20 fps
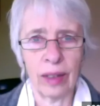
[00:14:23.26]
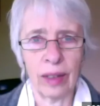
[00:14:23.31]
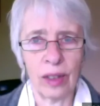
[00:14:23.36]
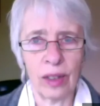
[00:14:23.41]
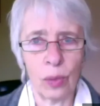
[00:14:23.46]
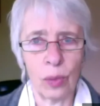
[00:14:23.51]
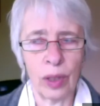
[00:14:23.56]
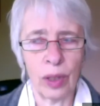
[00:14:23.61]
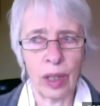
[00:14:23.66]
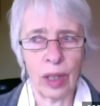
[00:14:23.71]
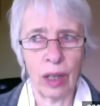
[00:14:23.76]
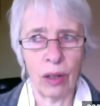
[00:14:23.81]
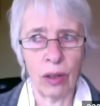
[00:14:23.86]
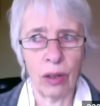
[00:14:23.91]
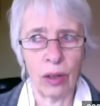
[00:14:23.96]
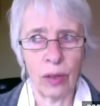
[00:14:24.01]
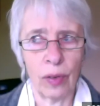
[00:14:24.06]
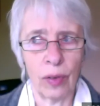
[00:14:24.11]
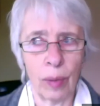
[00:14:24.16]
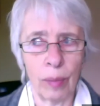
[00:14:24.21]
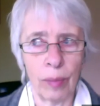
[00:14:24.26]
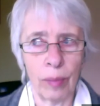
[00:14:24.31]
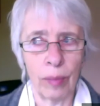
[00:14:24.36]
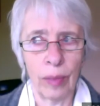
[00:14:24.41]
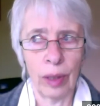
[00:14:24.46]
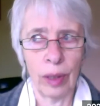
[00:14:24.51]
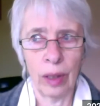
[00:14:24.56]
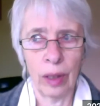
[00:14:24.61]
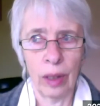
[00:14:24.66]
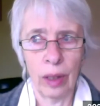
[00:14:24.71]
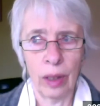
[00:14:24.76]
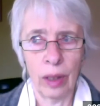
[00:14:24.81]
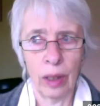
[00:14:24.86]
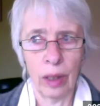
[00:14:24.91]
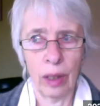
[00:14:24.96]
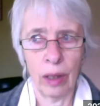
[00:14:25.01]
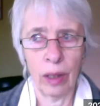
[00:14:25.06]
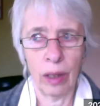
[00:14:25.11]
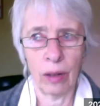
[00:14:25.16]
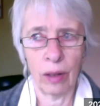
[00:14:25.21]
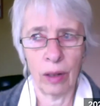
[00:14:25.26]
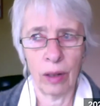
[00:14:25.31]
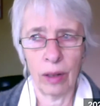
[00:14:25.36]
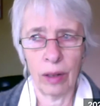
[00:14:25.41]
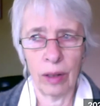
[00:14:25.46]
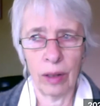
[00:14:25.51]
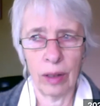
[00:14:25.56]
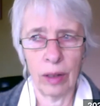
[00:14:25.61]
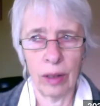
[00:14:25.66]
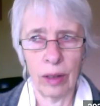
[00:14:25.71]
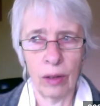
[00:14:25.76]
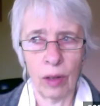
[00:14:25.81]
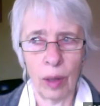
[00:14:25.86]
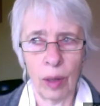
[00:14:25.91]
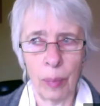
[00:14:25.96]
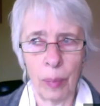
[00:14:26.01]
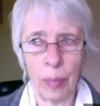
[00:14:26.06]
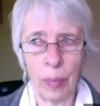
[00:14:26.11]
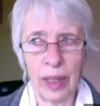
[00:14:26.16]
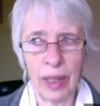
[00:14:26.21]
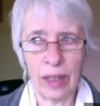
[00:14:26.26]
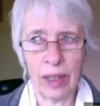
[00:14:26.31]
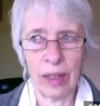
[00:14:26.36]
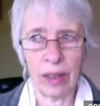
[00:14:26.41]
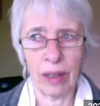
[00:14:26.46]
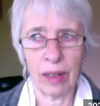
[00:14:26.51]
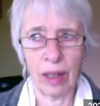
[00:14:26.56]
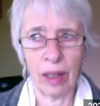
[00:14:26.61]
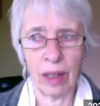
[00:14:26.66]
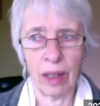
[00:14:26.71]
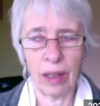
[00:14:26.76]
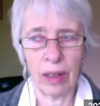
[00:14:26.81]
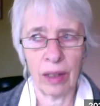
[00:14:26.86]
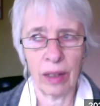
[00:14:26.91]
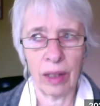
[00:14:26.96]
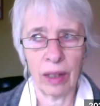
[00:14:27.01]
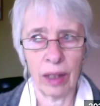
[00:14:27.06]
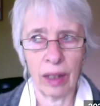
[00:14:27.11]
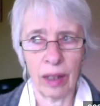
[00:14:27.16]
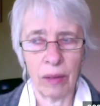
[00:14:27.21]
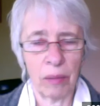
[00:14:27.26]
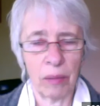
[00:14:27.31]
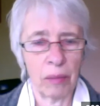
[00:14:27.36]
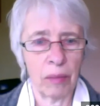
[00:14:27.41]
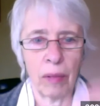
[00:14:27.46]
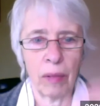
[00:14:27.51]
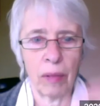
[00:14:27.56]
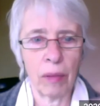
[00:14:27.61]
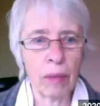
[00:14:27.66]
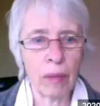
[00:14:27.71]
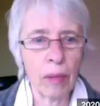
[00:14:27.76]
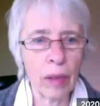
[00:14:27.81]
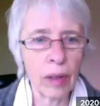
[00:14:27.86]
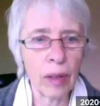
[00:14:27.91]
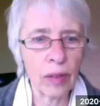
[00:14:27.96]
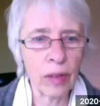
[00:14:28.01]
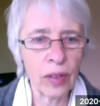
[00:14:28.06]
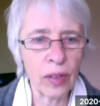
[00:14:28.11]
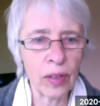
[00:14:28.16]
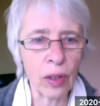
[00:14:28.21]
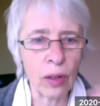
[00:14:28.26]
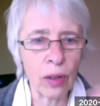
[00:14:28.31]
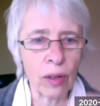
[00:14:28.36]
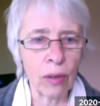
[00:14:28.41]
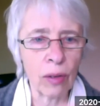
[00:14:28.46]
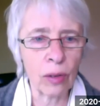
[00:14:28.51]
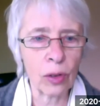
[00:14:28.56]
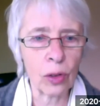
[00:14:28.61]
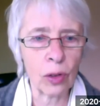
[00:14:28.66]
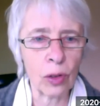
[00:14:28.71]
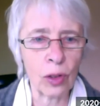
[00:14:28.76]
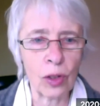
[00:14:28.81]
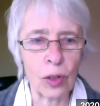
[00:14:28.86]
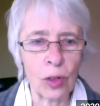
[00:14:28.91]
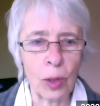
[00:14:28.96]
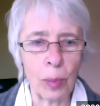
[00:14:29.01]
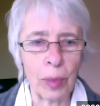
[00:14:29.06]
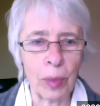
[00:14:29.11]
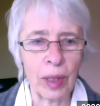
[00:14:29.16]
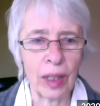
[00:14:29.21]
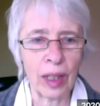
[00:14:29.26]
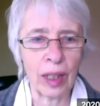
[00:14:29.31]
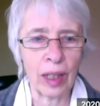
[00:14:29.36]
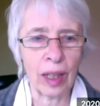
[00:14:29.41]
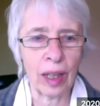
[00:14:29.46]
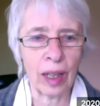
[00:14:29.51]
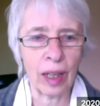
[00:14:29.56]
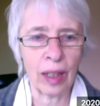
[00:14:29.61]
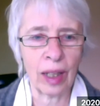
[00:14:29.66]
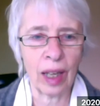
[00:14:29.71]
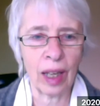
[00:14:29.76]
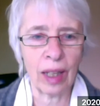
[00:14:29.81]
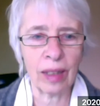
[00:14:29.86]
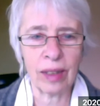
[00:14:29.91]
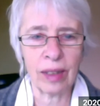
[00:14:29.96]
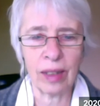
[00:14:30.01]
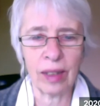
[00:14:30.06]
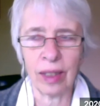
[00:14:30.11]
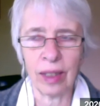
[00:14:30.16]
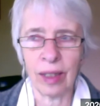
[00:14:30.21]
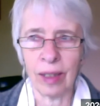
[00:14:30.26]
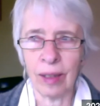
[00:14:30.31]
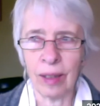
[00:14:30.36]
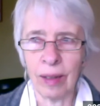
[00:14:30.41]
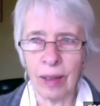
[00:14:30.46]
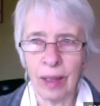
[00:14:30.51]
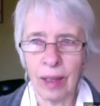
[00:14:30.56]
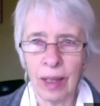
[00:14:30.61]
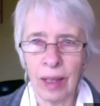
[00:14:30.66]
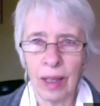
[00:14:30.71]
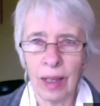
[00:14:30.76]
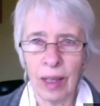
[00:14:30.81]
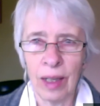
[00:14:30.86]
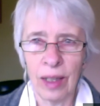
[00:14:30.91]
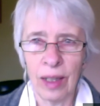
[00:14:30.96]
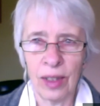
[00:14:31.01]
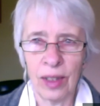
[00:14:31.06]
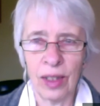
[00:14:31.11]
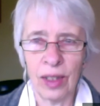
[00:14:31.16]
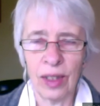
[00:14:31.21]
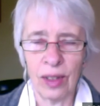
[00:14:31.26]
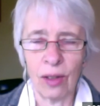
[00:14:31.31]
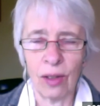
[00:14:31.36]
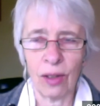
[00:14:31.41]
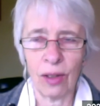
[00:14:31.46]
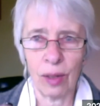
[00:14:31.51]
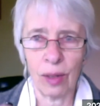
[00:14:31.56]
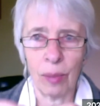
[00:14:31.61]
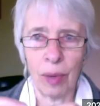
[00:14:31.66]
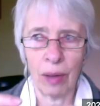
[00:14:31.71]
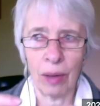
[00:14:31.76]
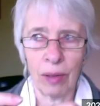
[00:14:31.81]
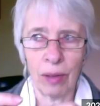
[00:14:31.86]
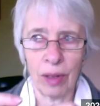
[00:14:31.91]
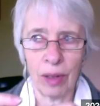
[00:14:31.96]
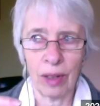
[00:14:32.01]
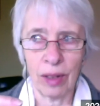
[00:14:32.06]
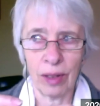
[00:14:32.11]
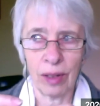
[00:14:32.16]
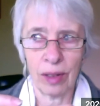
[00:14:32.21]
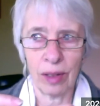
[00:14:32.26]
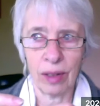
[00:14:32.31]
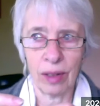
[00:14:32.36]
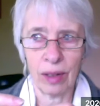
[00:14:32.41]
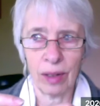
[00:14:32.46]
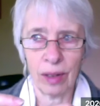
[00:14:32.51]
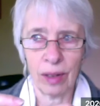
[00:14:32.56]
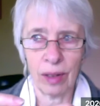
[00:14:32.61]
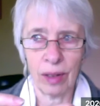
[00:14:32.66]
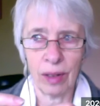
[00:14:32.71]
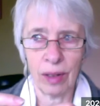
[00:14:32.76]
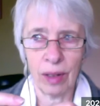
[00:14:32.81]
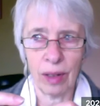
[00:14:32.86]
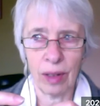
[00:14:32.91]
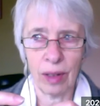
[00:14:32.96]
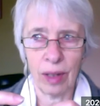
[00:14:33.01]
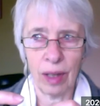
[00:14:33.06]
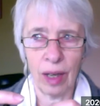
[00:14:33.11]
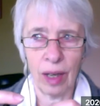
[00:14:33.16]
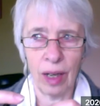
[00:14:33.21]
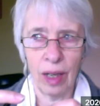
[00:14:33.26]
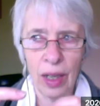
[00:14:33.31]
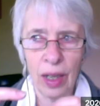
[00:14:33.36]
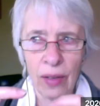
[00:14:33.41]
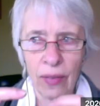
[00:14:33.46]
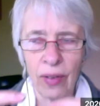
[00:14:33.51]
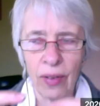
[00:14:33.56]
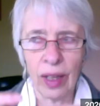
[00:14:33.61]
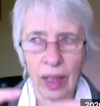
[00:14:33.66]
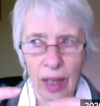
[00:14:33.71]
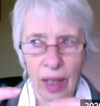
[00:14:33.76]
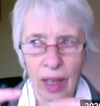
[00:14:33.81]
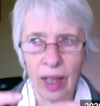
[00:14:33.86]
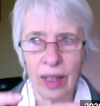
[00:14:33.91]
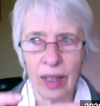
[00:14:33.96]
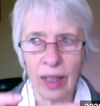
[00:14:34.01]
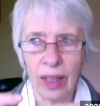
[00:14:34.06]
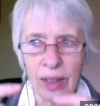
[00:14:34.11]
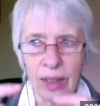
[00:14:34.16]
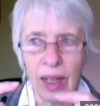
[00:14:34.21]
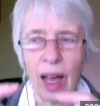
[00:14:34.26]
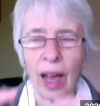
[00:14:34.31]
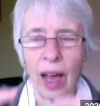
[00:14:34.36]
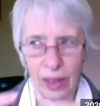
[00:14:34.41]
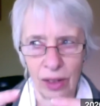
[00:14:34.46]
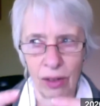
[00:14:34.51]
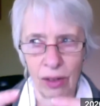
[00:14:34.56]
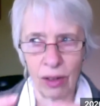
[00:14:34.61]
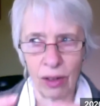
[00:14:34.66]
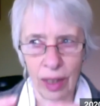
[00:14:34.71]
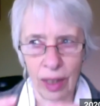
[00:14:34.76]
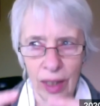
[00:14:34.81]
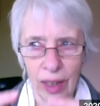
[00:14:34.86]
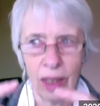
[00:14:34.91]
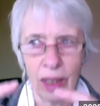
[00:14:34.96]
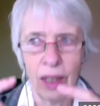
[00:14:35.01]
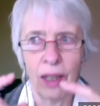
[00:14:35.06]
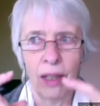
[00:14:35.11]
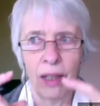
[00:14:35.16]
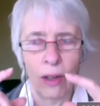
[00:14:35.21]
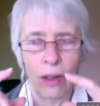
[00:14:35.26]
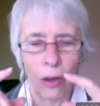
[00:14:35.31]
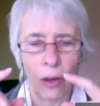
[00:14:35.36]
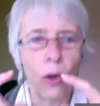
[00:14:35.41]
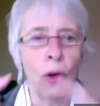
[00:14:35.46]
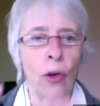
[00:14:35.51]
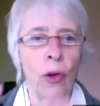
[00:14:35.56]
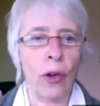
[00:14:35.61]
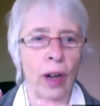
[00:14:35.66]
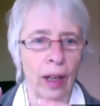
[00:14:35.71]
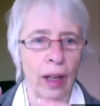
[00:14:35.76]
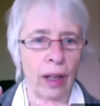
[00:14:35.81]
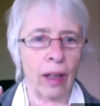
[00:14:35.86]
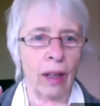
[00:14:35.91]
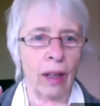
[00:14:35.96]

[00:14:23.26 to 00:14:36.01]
what I learned from Nora Bateson, I think. Is she also on the summit, I guess? She talks about this. Living is actually learning.